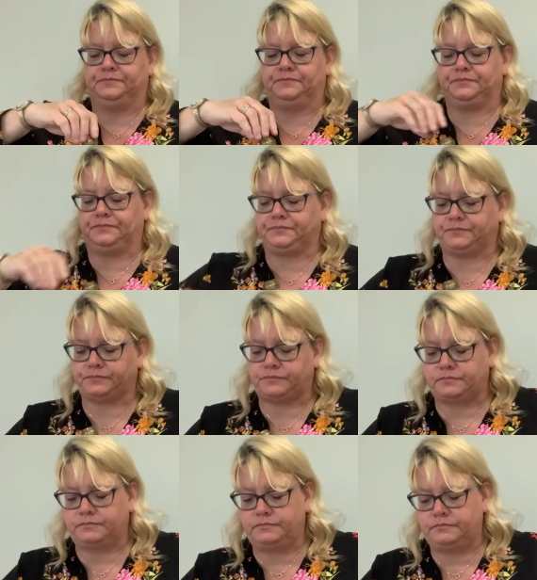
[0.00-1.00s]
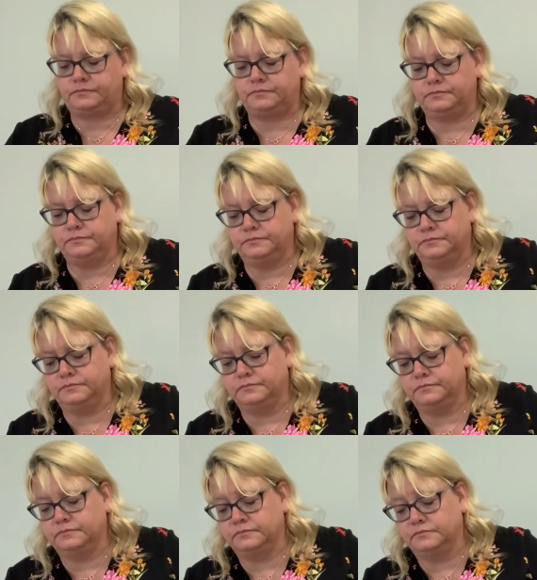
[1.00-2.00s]

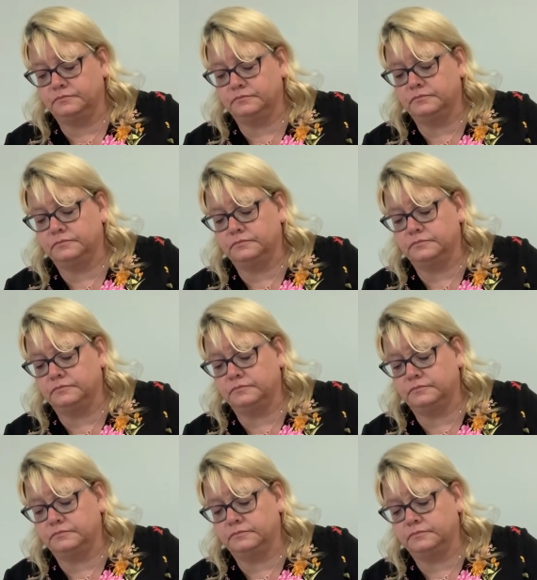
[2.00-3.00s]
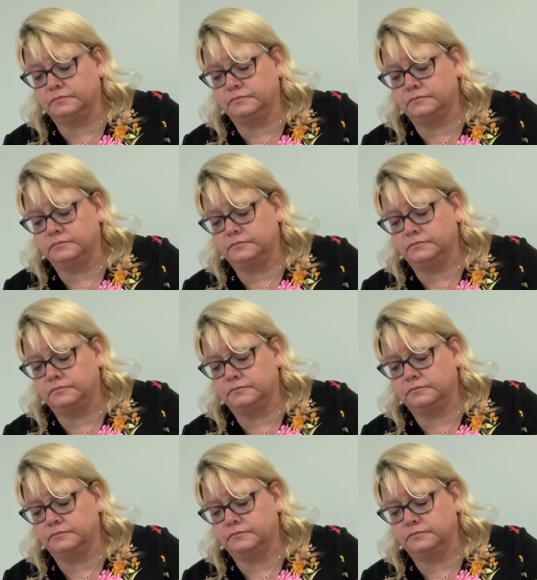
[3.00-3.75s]
Nobody speaks.